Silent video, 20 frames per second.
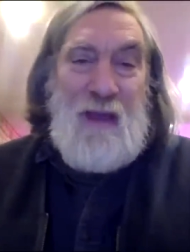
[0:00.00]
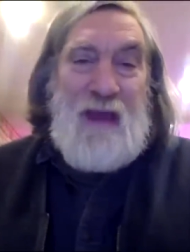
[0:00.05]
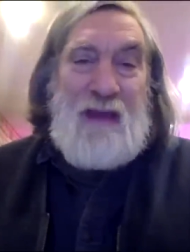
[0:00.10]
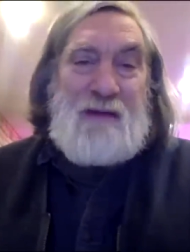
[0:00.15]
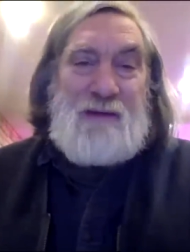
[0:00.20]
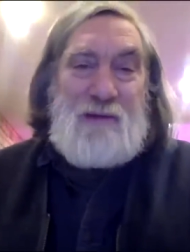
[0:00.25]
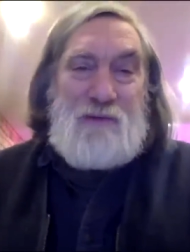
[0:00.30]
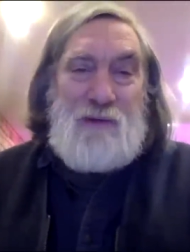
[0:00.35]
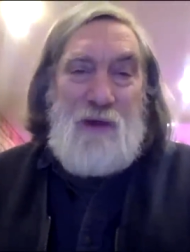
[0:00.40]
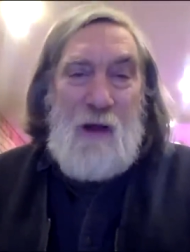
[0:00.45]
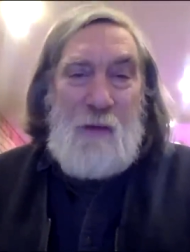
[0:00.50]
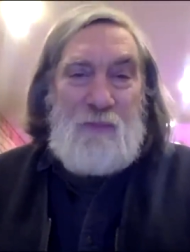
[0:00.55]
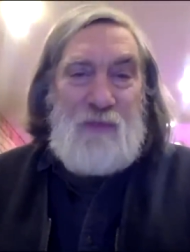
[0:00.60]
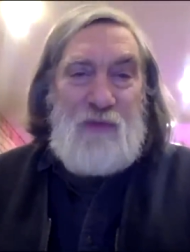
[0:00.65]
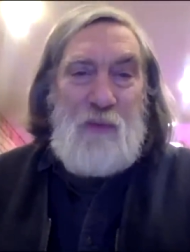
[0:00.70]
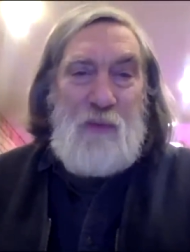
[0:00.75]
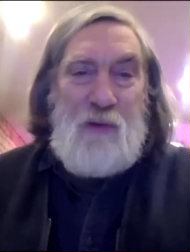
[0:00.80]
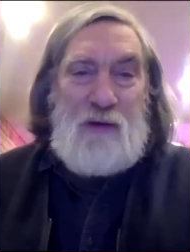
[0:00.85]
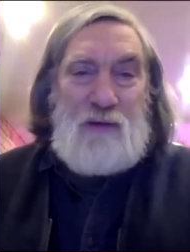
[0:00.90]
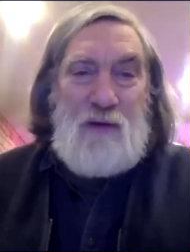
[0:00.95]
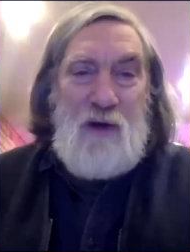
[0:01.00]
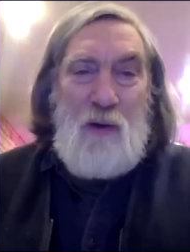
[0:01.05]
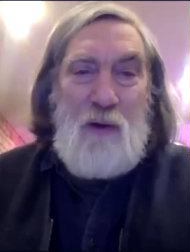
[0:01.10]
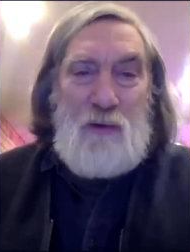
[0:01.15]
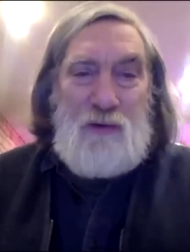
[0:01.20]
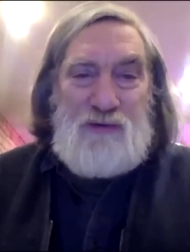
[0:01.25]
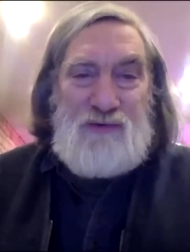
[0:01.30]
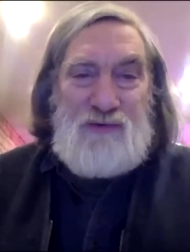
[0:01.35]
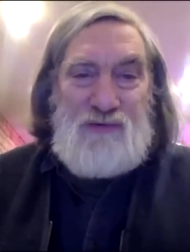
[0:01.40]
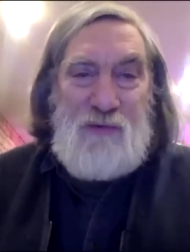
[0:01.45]
And the main crop
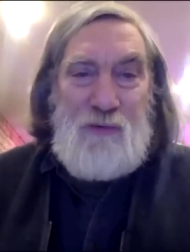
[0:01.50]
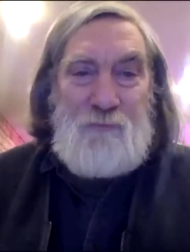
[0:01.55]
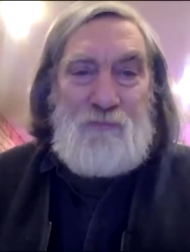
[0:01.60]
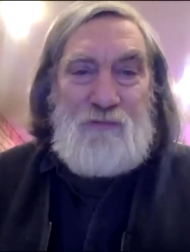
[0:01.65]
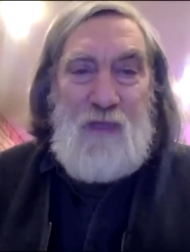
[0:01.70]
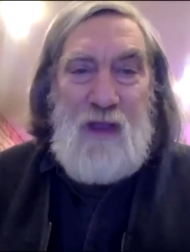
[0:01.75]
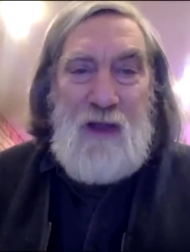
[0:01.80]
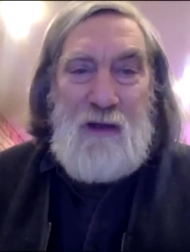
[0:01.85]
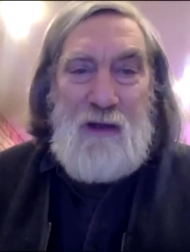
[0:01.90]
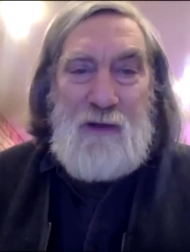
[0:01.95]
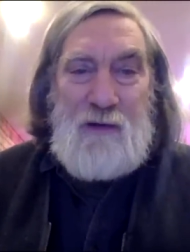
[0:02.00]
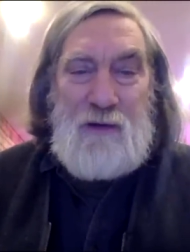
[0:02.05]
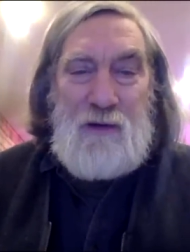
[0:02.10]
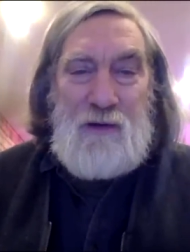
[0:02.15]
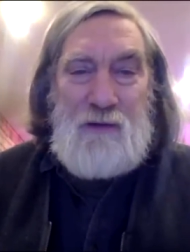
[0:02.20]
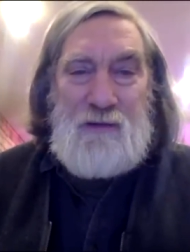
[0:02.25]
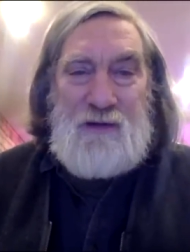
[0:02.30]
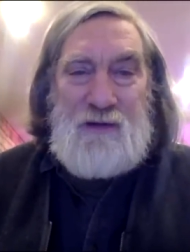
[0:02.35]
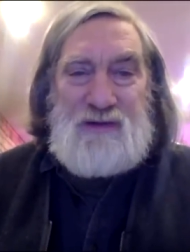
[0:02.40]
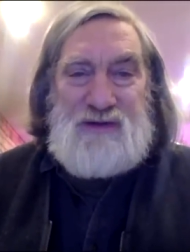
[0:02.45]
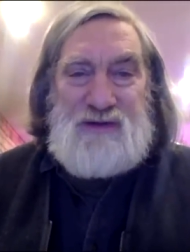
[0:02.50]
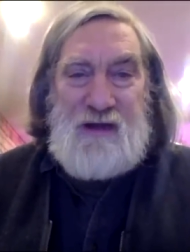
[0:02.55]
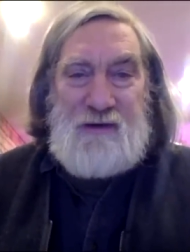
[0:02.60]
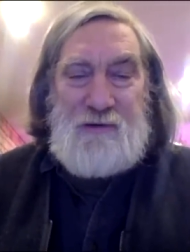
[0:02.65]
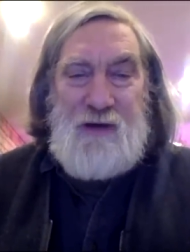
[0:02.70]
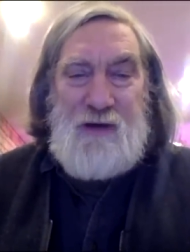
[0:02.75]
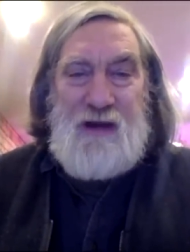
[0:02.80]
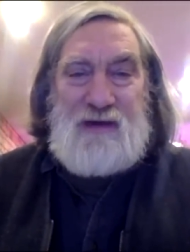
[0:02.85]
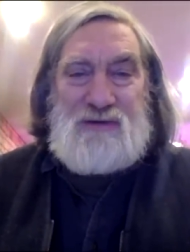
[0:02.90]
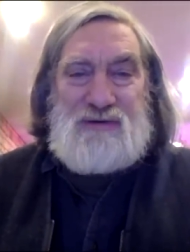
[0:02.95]
that we grow is uh,
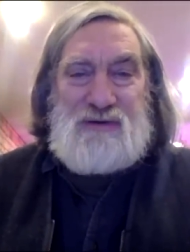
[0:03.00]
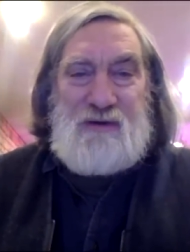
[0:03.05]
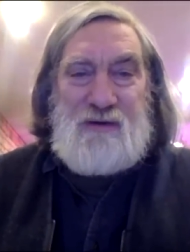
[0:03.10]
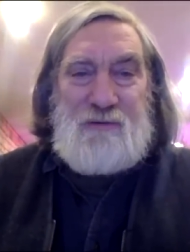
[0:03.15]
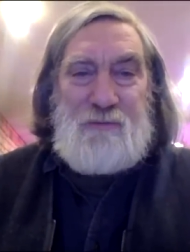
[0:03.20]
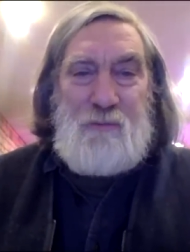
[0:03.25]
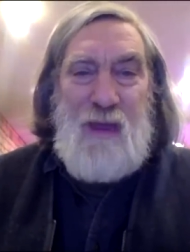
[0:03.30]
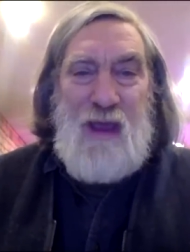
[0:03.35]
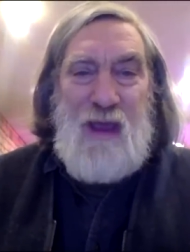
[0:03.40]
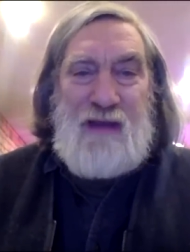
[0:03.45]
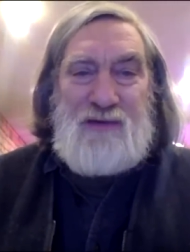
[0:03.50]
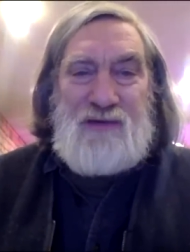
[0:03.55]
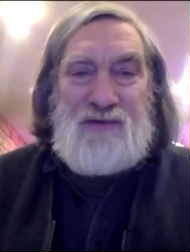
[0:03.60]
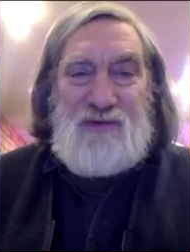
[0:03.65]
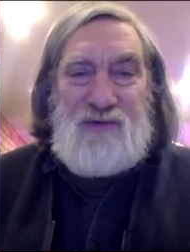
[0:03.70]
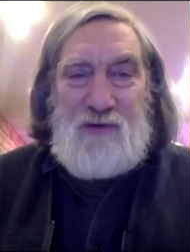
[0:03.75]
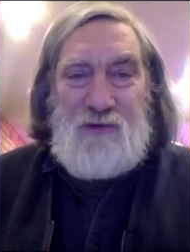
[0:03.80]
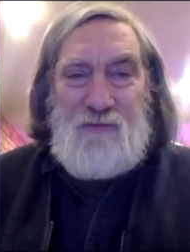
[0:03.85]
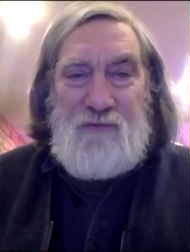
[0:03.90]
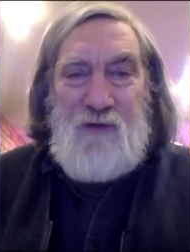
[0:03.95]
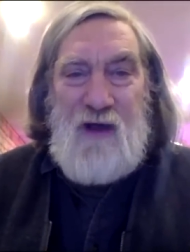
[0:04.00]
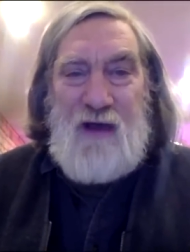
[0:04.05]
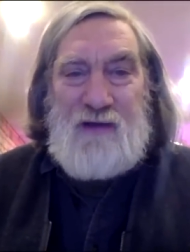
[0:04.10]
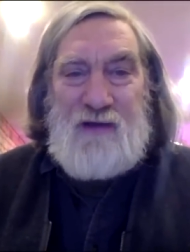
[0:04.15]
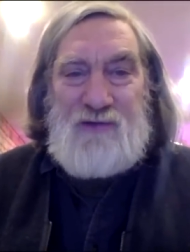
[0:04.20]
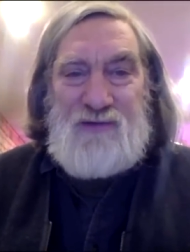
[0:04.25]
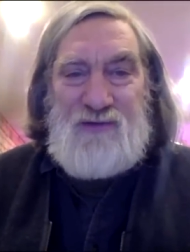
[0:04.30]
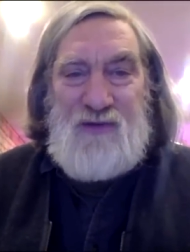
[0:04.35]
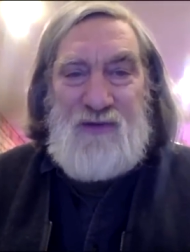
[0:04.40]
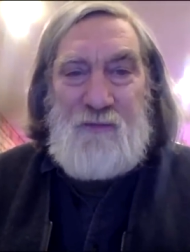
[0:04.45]
early generation Maine
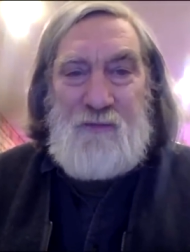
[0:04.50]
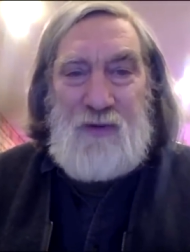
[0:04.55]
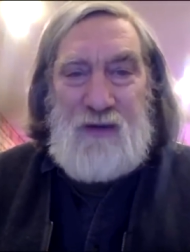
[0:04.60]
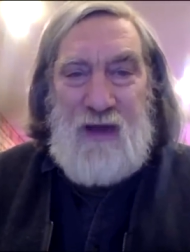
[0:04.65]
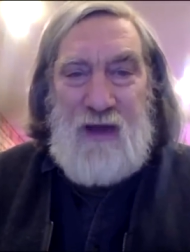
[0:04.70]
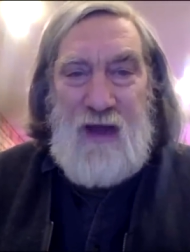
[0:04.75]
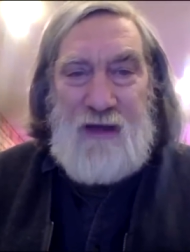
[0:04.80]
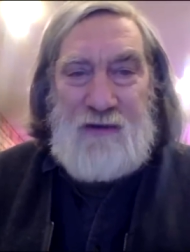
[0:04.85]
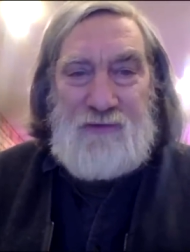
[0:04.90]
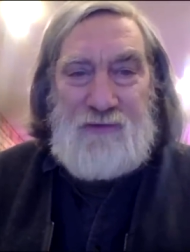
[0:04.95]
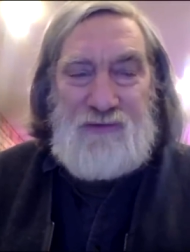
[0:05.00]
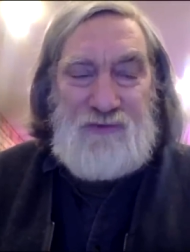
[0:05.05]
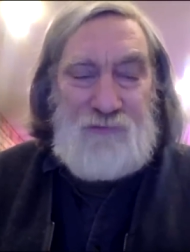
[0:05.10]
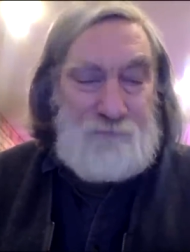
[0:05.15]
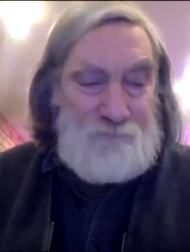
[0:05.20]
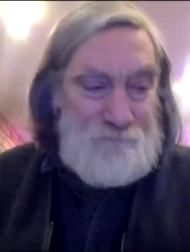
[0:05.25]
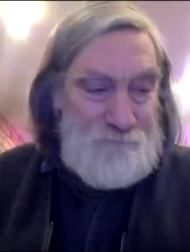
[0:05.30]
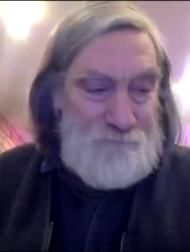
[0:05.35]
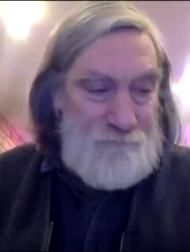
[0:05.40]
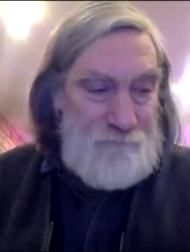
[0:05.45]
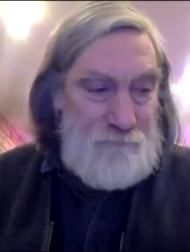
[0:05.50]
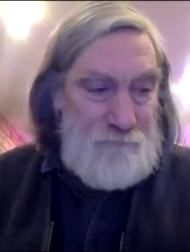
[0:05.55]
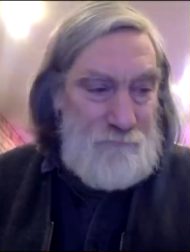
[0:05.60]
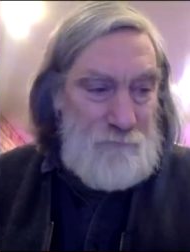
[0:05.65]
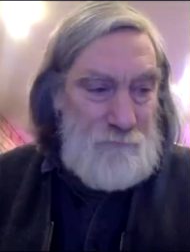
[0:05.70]
certified seed potatoes.